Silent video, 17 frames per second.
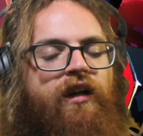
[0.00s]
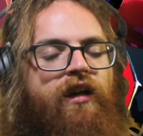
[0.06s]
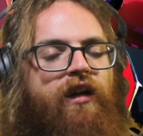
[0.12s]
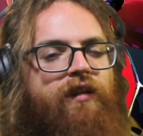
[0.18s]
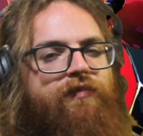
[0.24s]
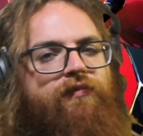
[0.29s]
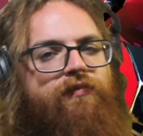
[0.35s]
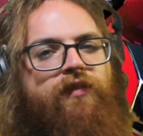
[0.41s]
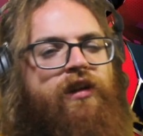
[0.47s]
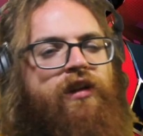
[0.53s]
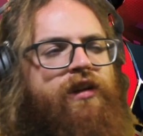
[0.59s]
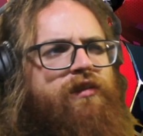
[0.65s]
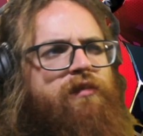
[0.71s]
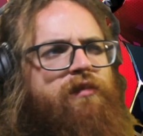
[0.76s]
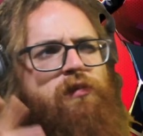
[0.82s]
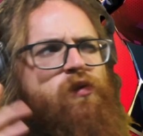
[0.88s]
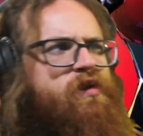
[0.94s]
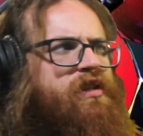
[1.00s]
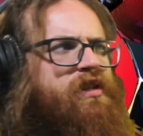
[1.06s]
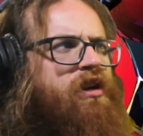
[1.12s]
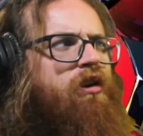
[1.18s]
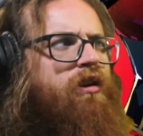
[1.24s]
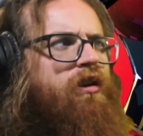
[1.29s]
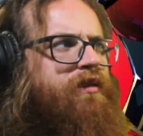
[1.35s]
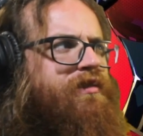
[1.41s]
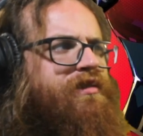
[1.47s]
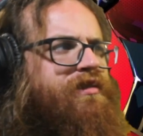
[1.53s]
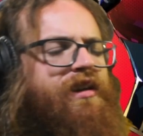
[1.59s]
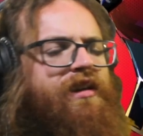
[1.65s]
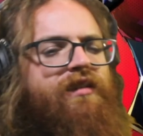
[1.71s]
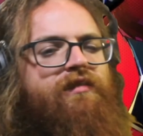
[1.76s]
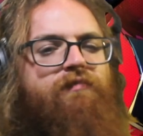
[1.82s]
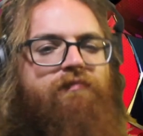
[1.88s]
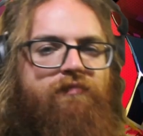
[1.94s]
of the music arts
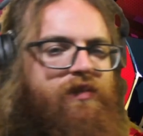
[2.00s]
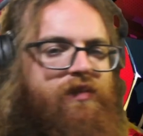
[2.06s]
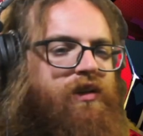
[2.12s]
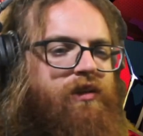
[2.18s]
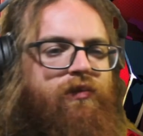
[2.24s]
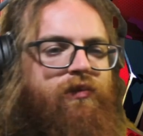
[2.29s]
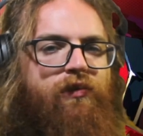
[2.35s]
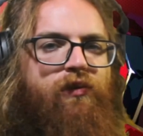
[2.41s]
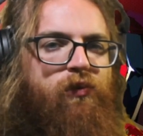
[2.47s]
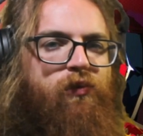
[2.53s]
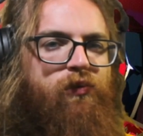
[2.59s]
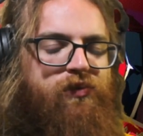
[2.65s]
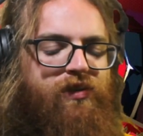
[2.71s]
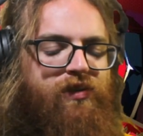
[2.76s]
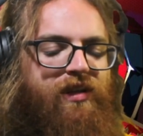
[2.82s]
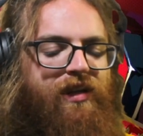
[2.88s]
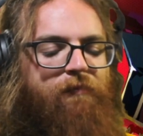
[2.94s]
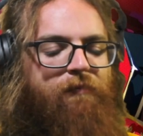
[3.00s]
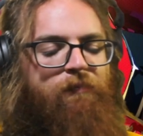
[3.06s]
and you know the whole thing